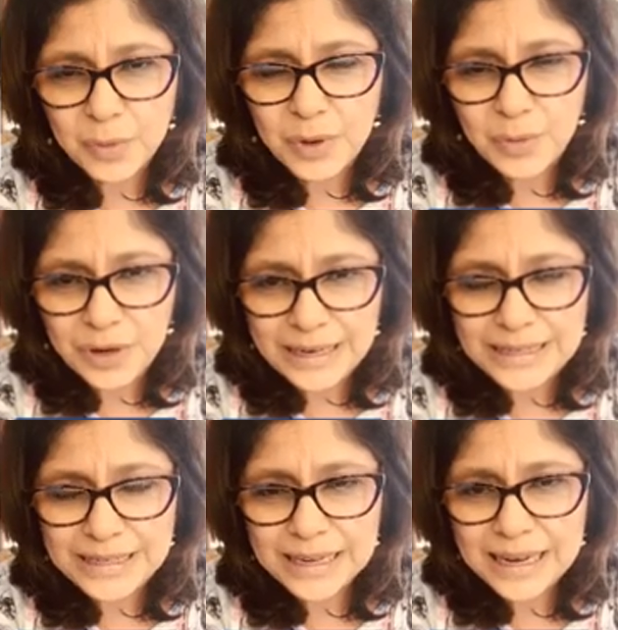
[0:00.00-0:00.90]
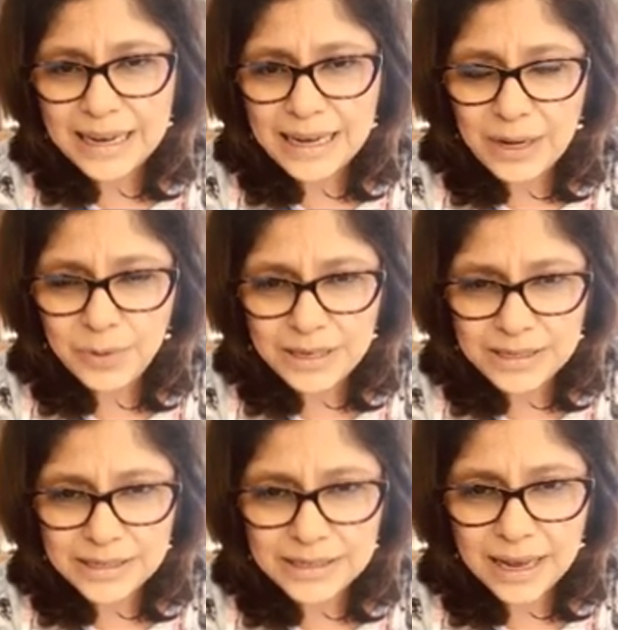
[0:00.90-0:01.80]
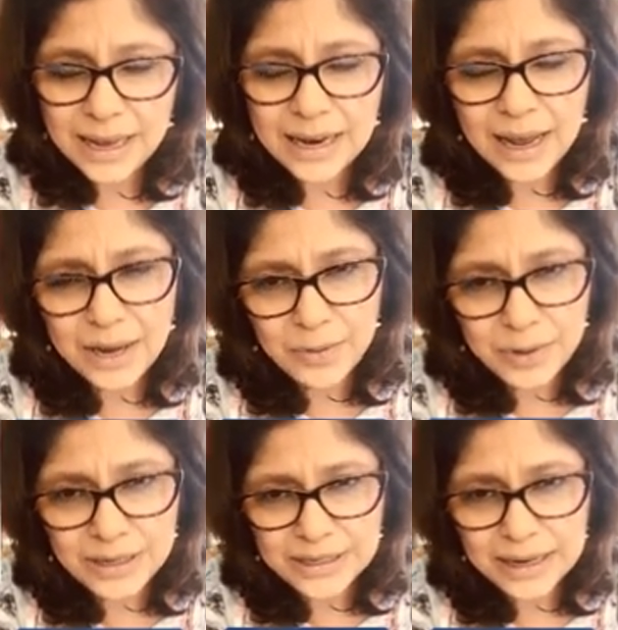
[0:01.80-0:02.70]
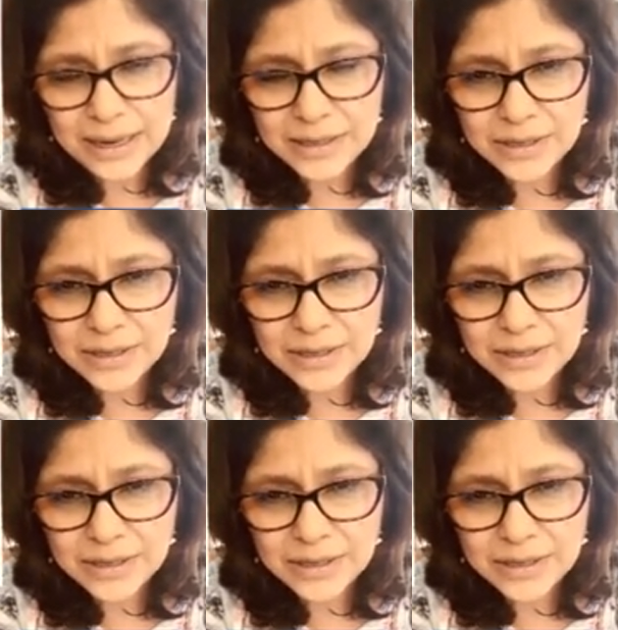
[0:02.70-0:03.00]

We read, he reads, and I read.